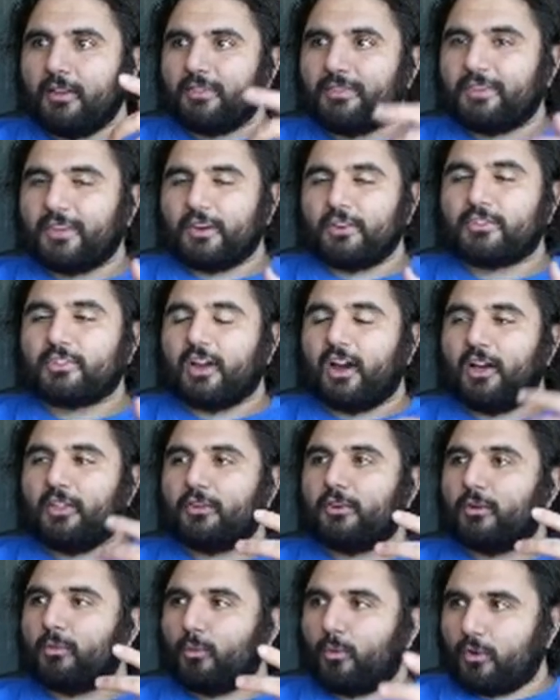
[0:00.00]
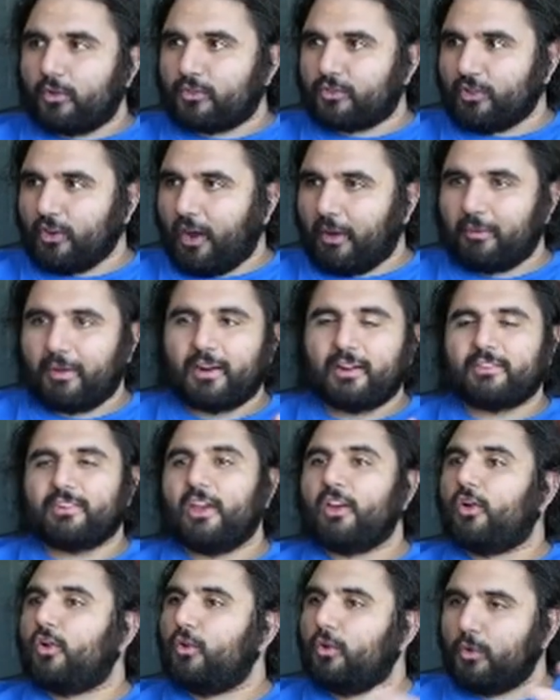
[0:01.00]
There's other award shows. I'm not gonna
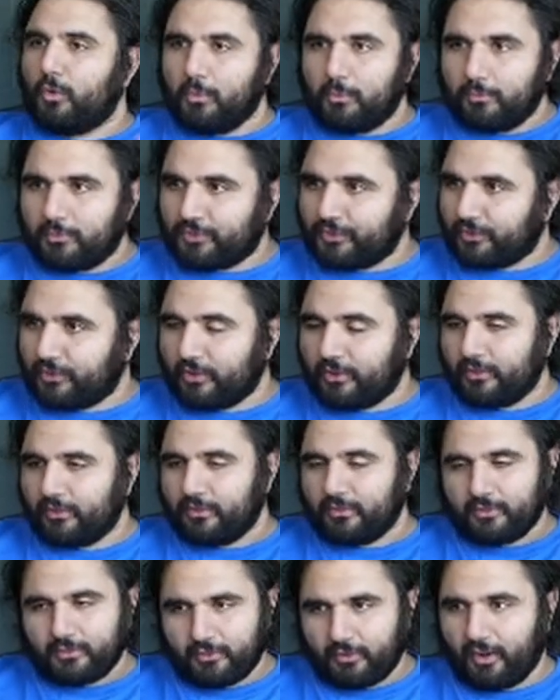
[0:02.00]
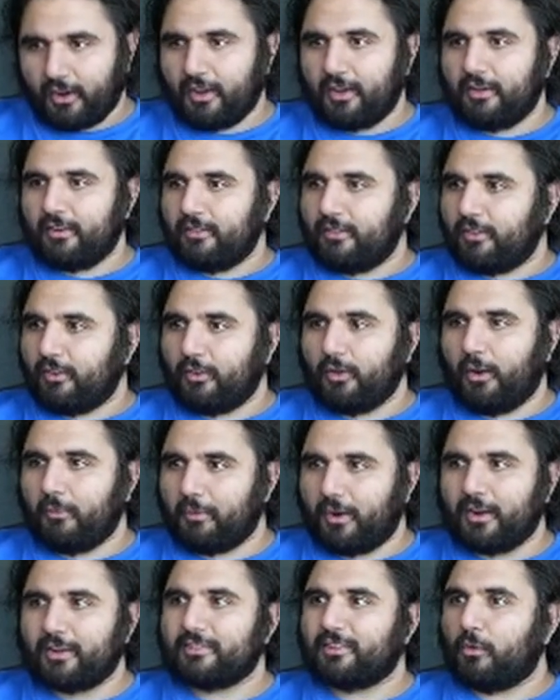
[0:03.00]
say whomst, right? Or I'm
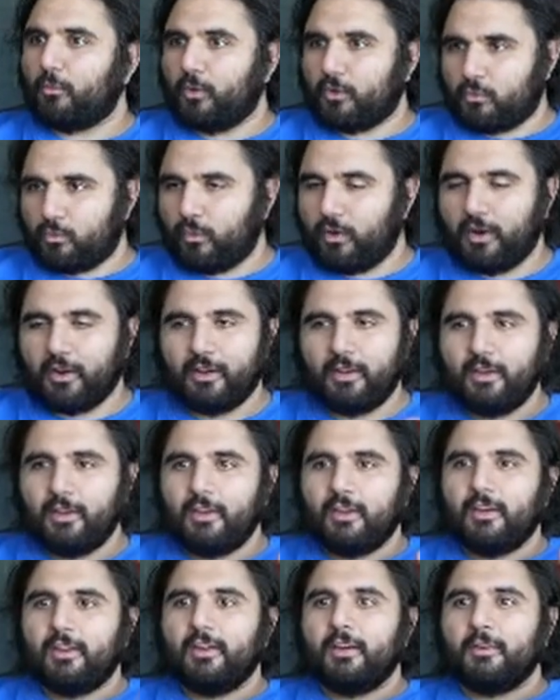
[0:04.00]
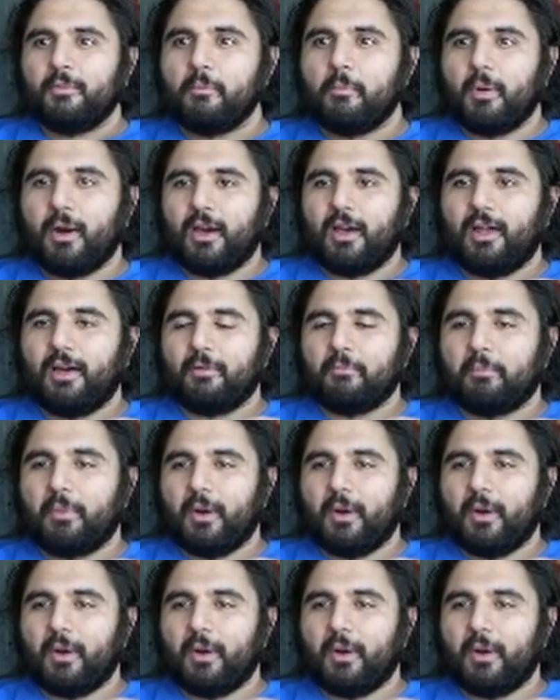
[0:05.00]
not gonna say which one. But